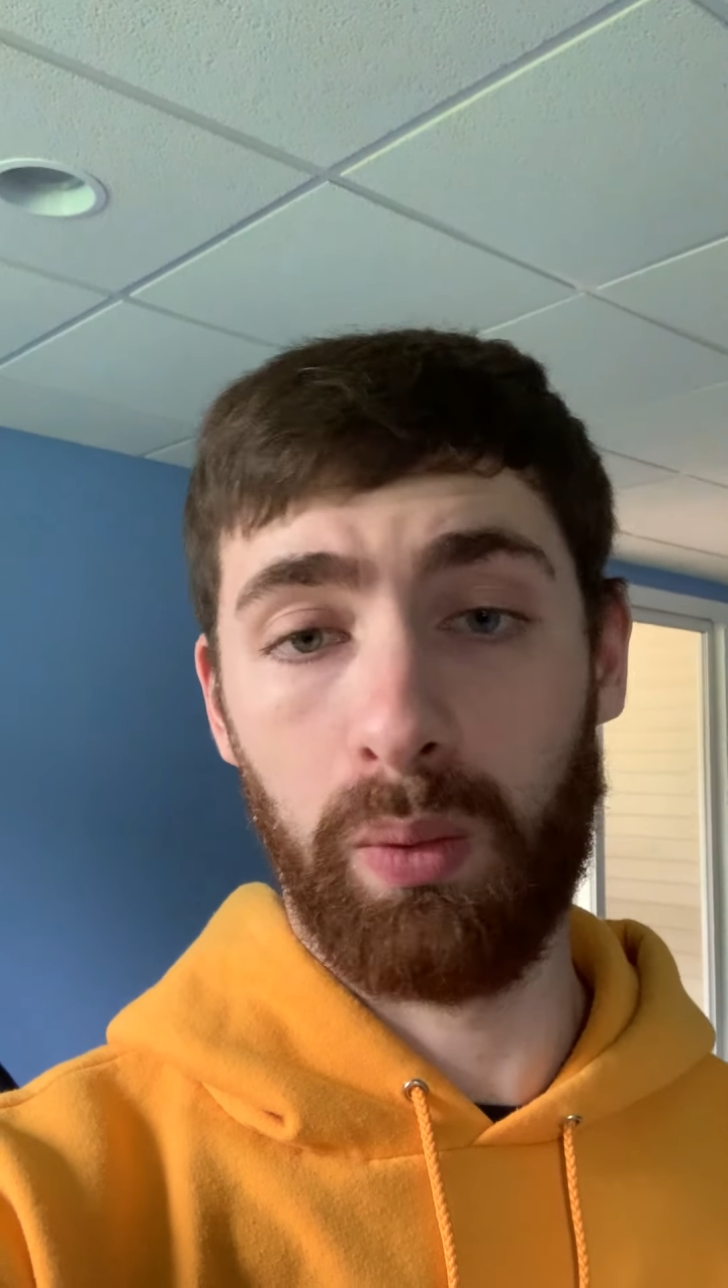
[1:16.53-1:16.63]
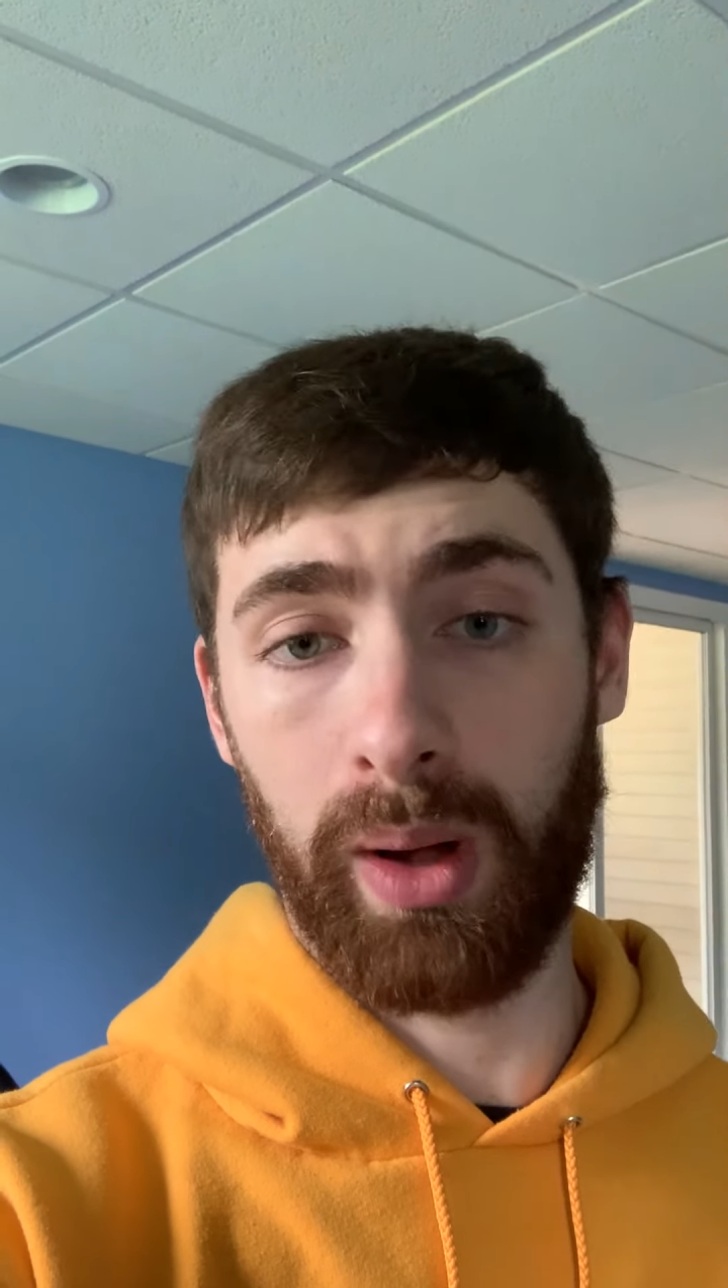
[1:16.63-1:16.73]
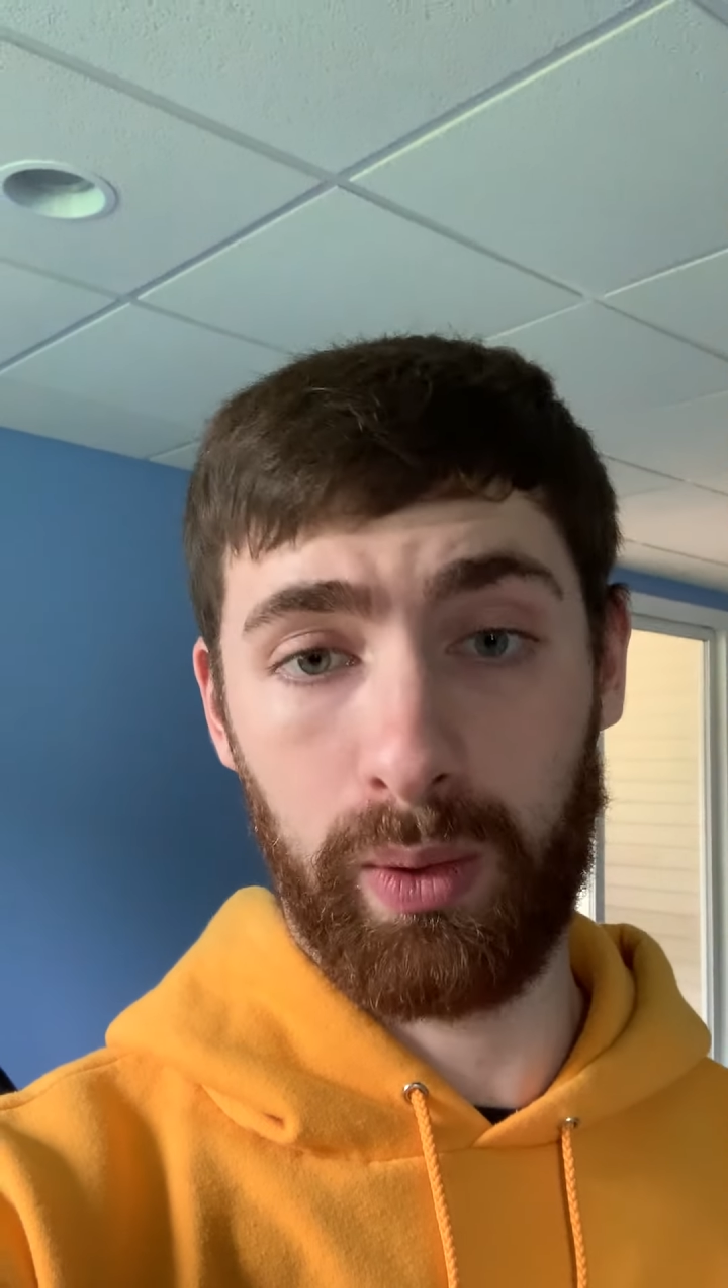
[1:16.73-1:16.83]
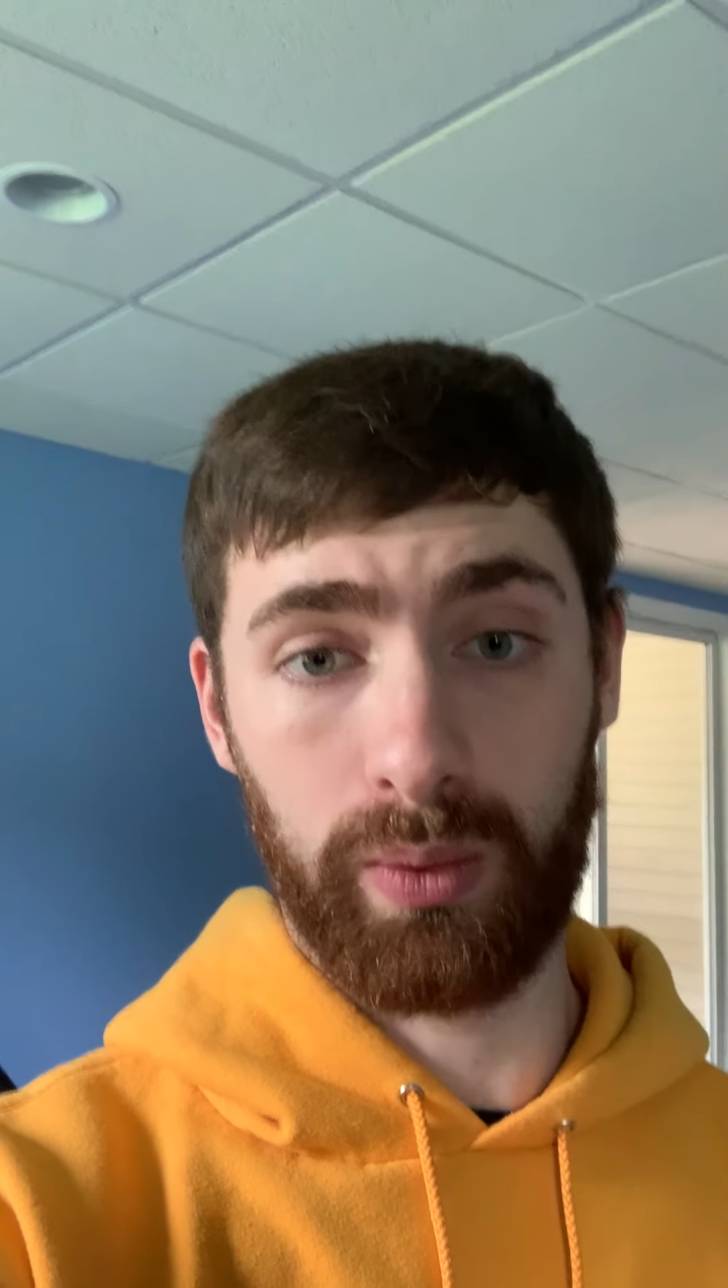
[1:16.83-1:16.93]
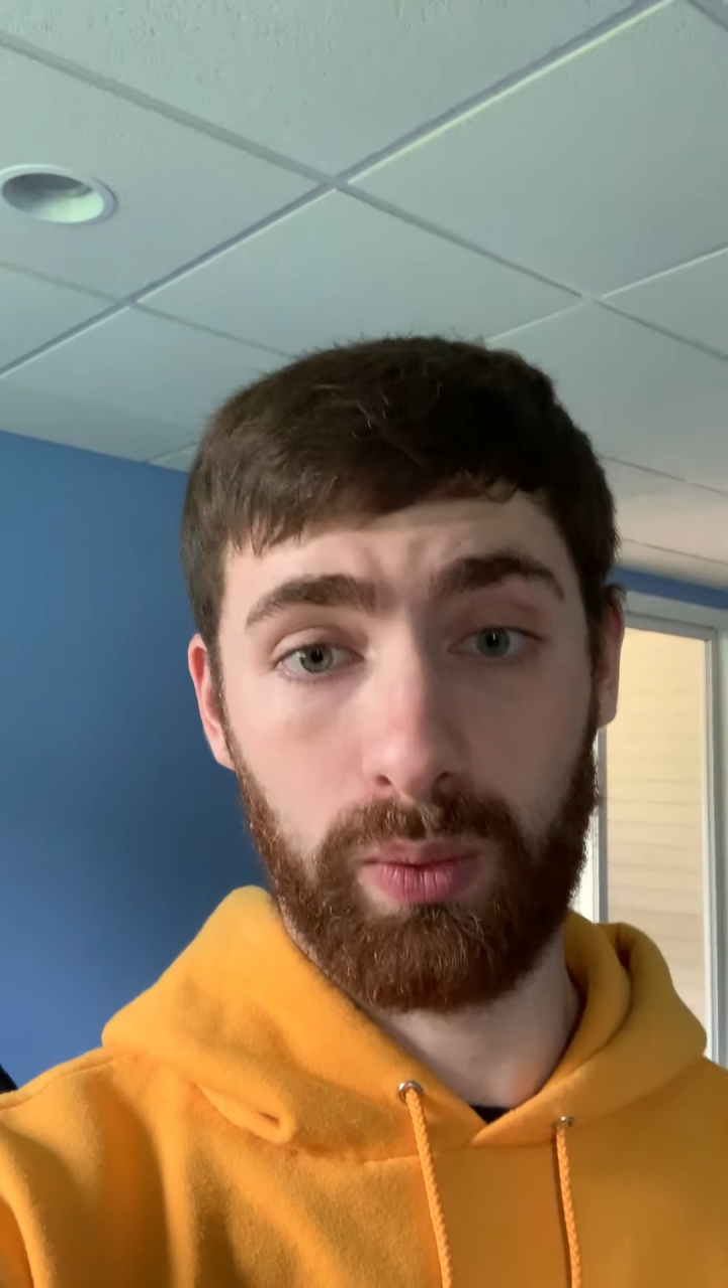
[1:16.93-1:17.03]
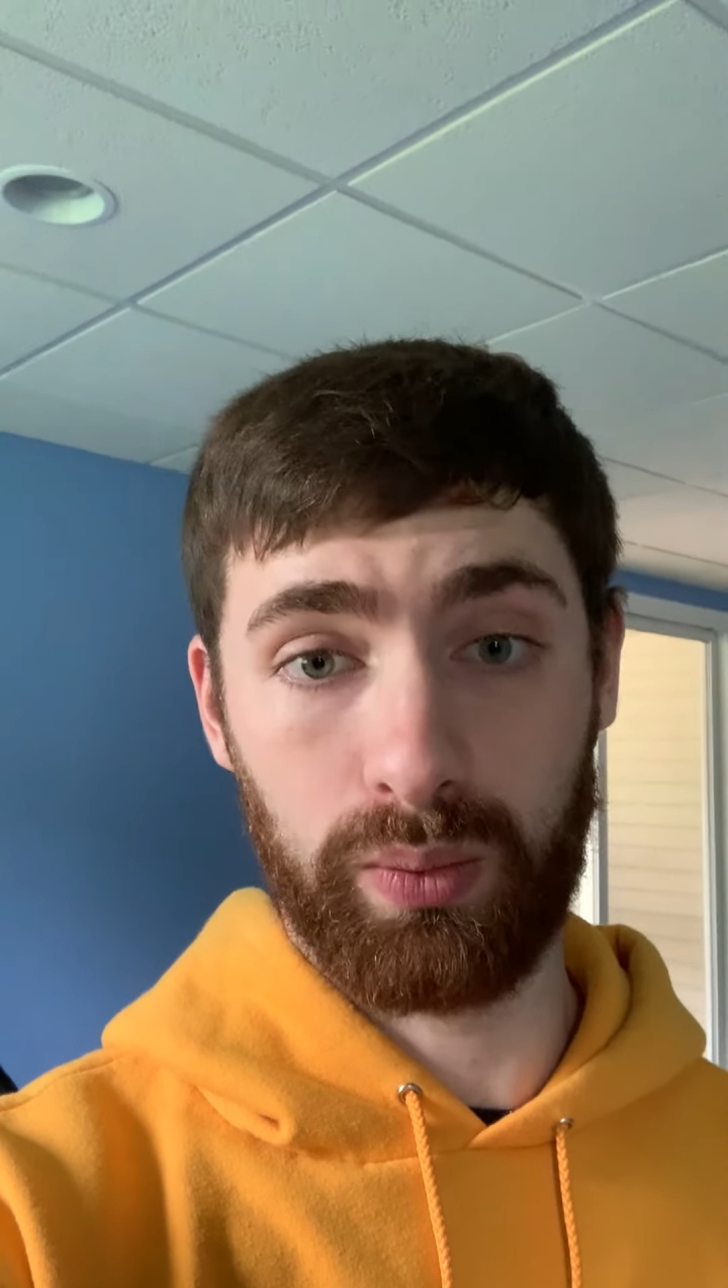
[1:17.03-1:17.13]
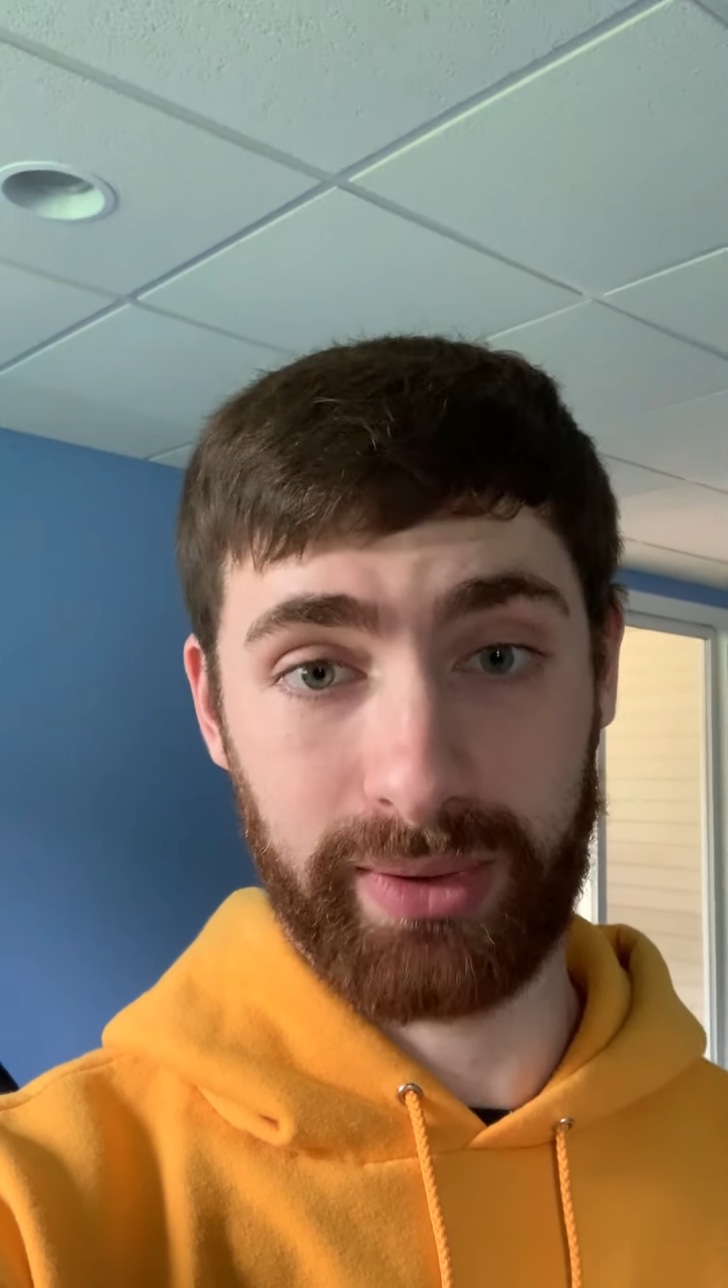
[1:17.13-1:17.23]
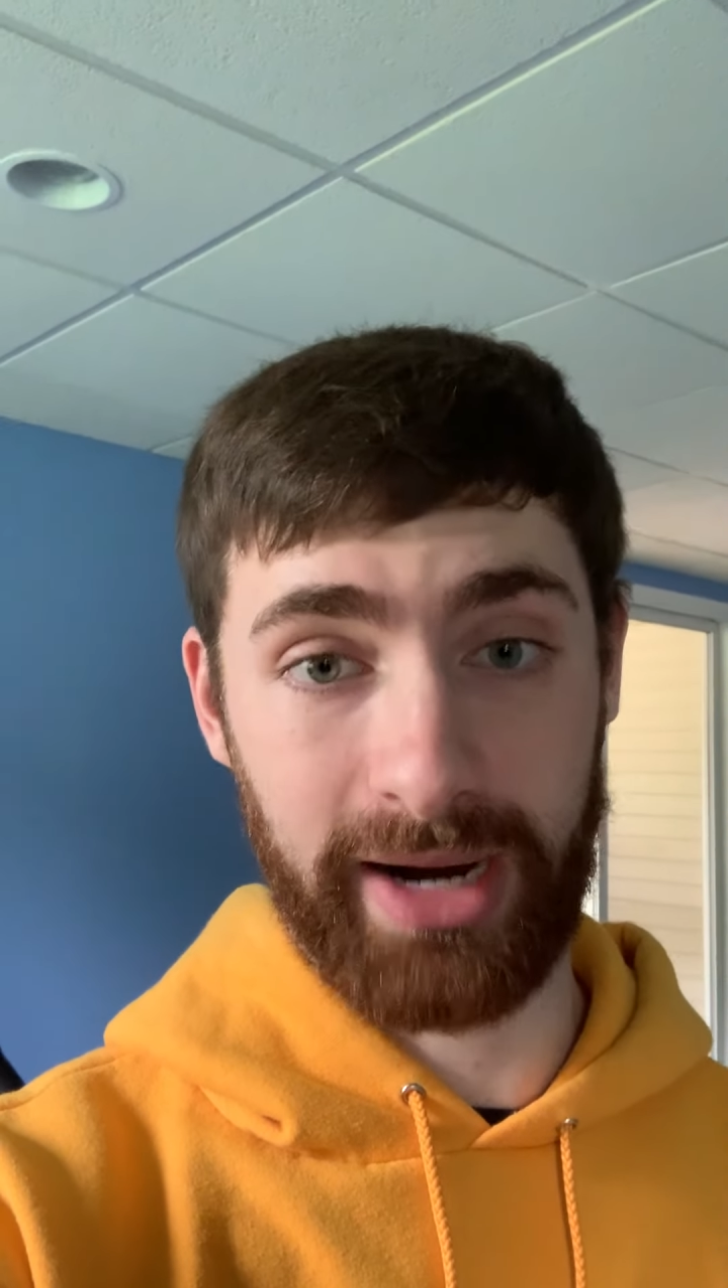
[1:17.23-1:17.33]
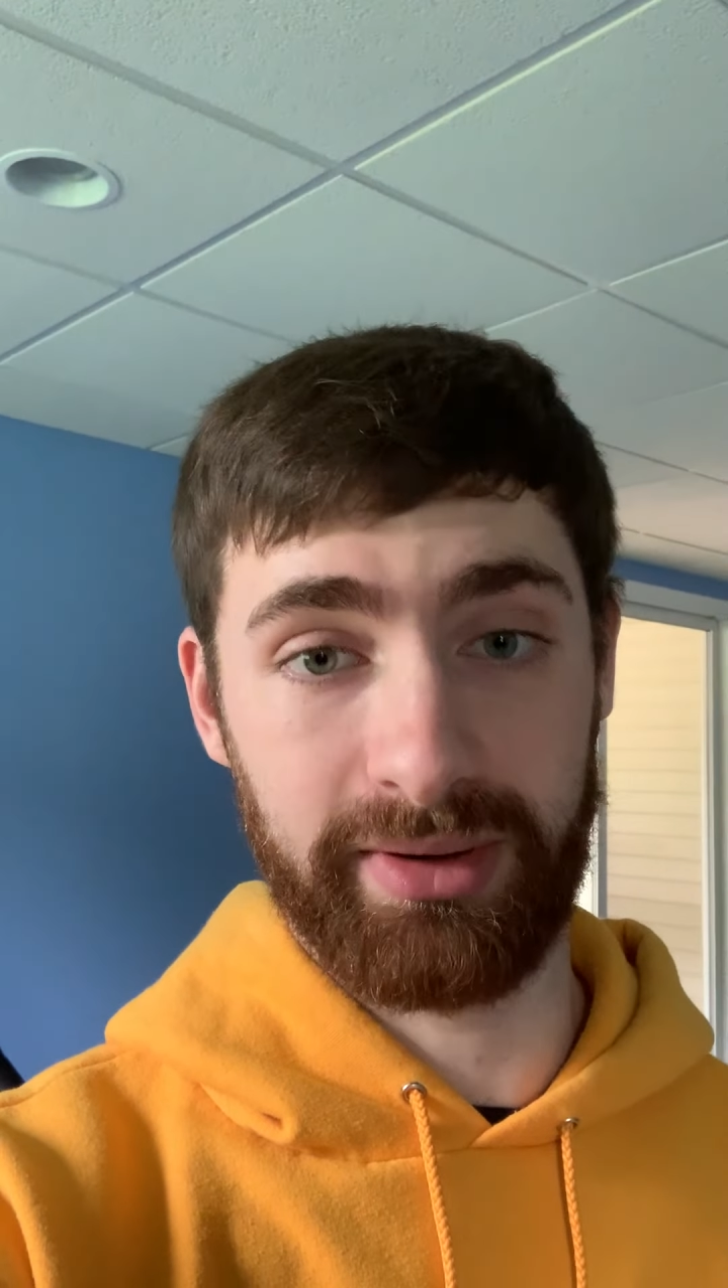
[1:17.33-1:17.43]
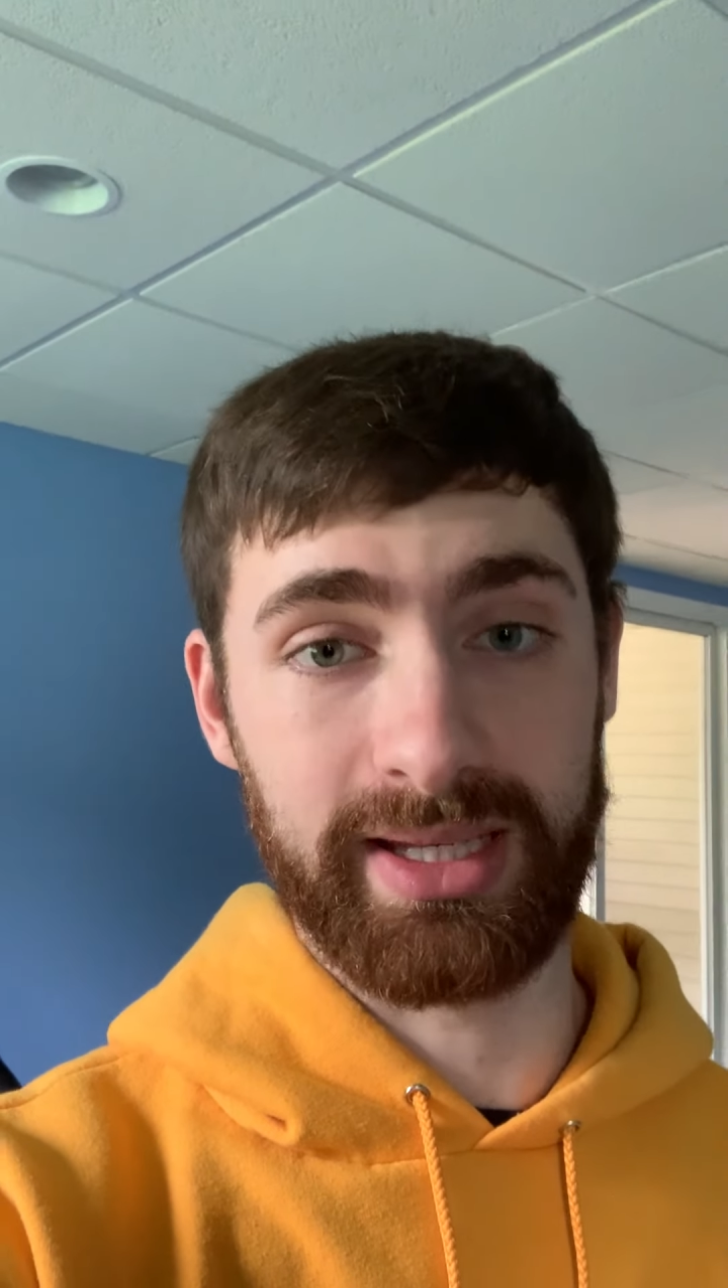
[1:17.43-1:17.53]

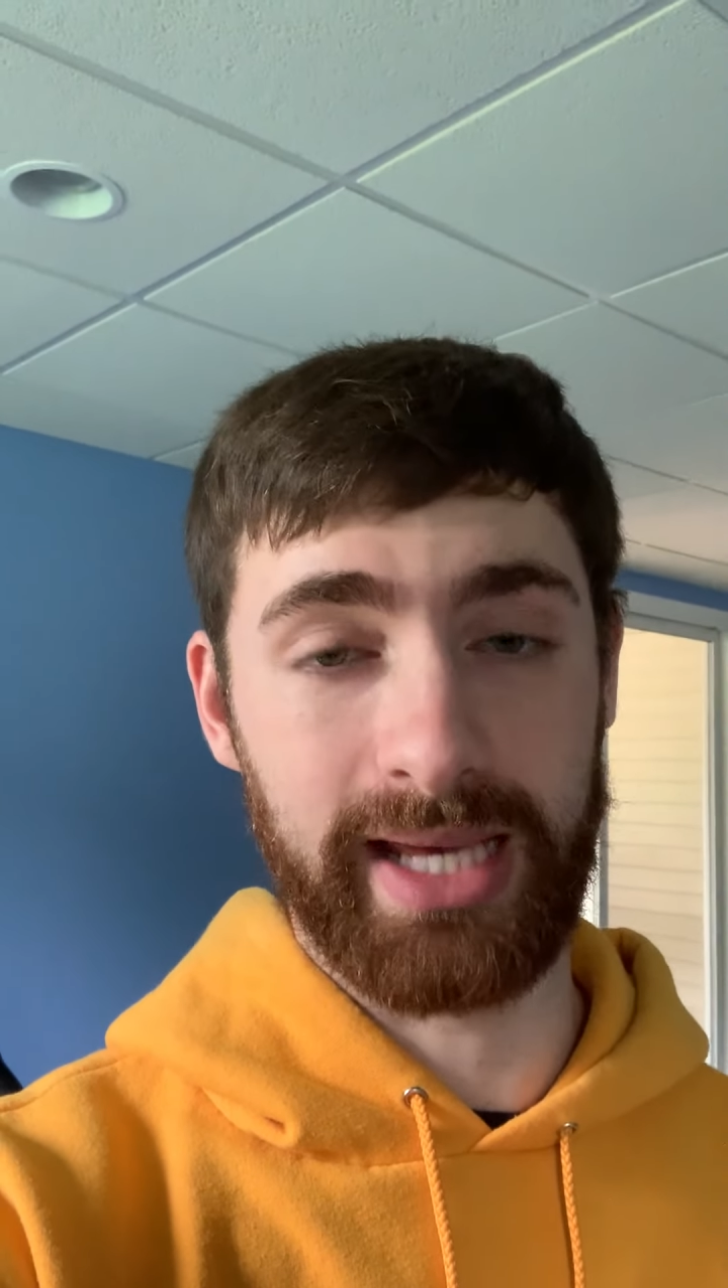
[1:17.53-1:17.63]
well-rounded